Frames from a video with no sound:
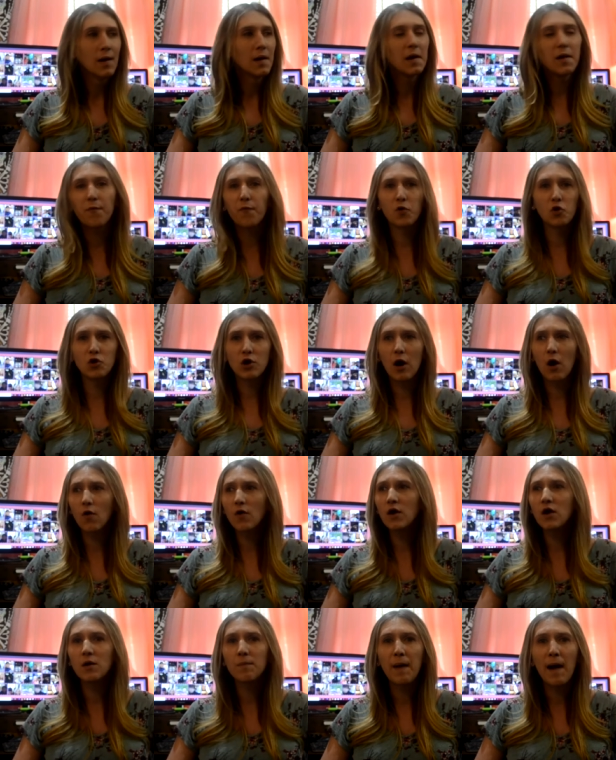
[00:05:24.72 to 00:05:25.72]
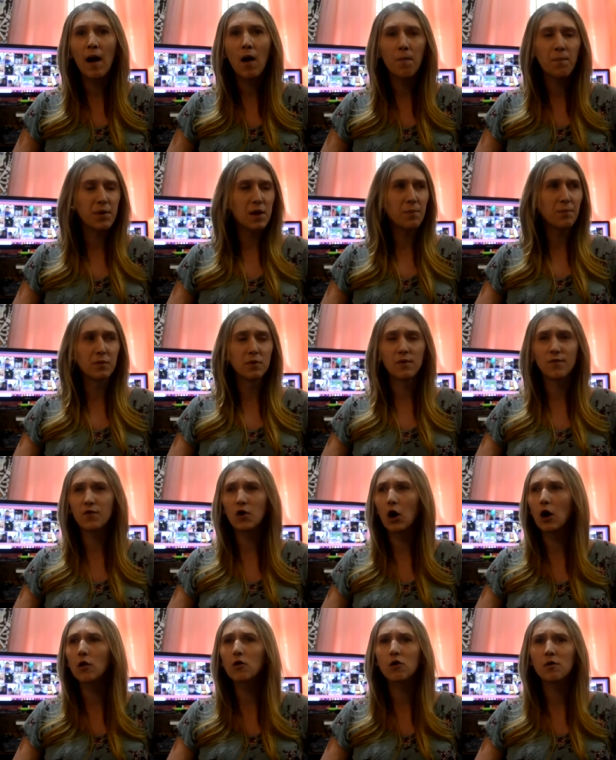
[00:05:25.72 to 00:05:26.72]
if we're talking about people of
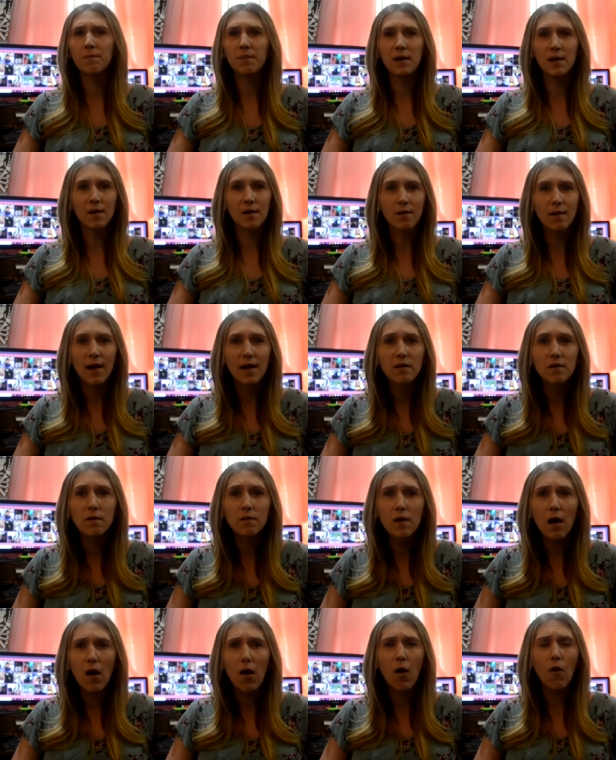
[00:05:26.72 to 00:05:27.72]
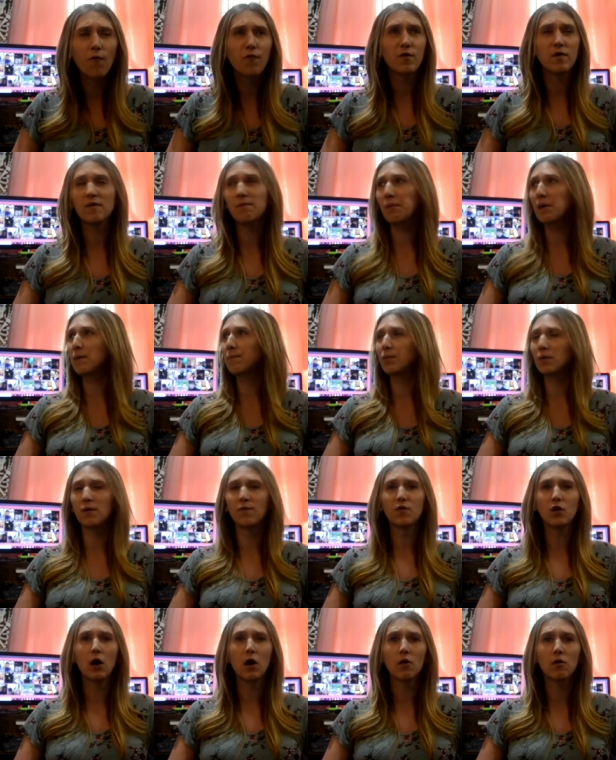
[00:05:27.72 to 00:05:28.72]
color being elected to office, people
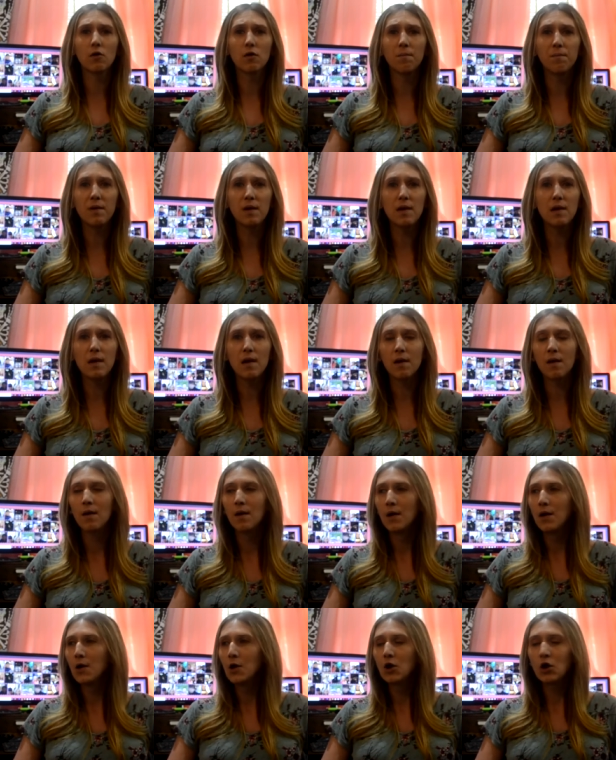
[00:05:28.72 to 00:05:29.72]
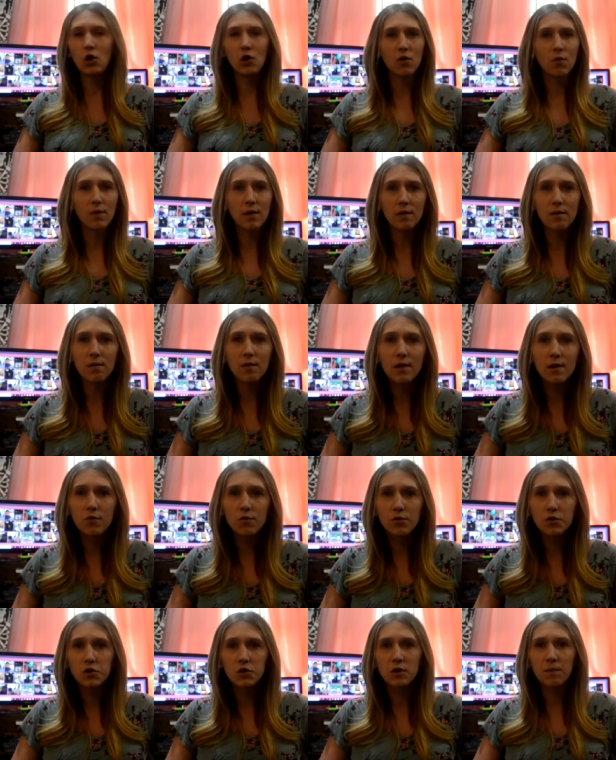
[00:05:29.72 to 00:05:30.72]
of color being, you know, in
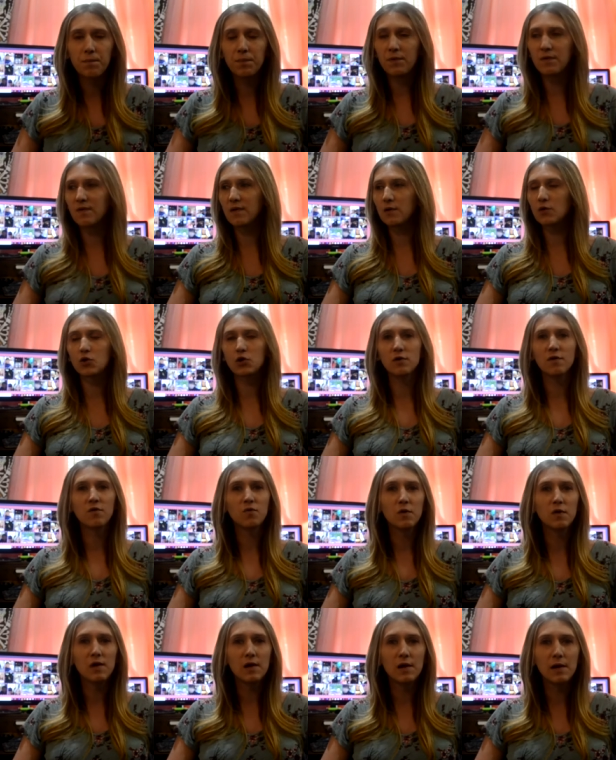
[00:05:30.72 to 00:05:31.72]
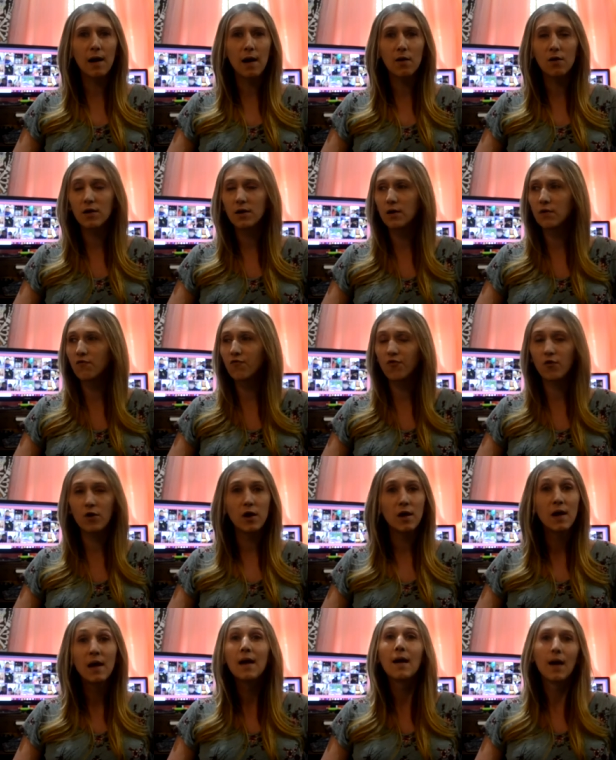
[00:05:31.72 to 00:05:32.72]
leadership positions within our
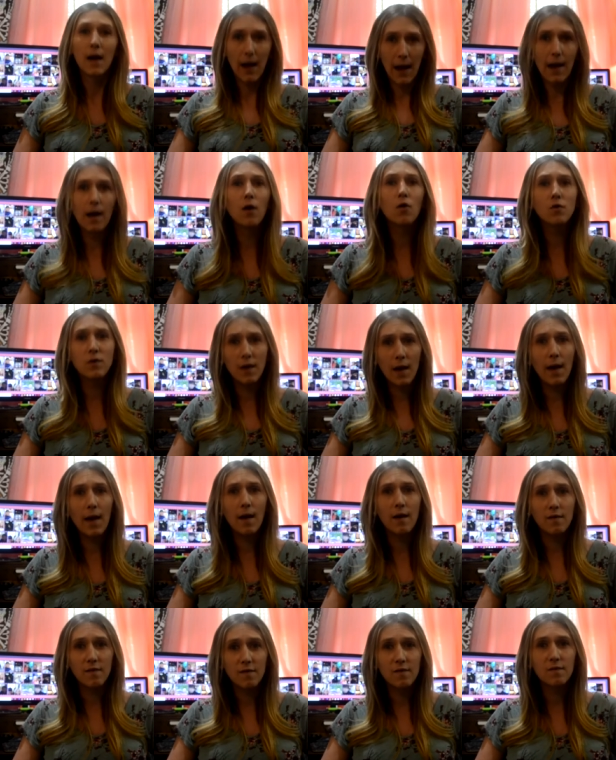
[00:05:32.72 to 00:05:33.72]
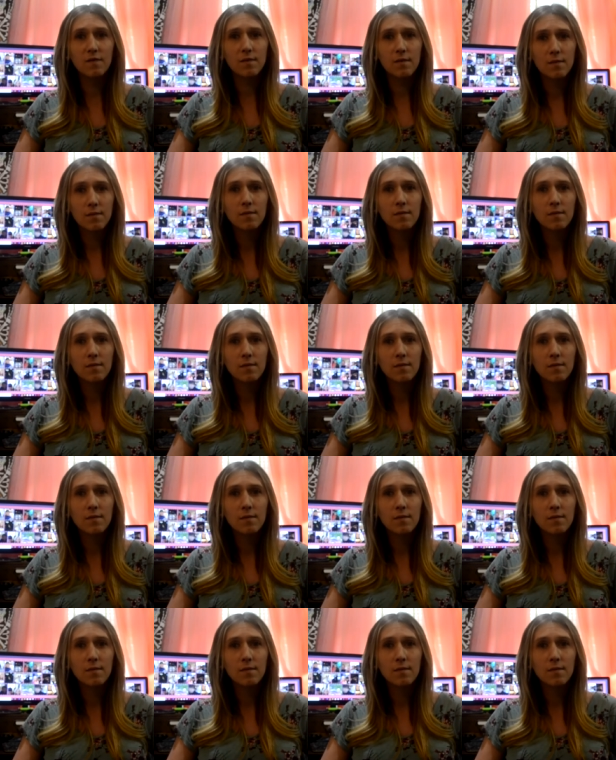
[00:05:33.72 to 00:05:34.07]
country, hell yes.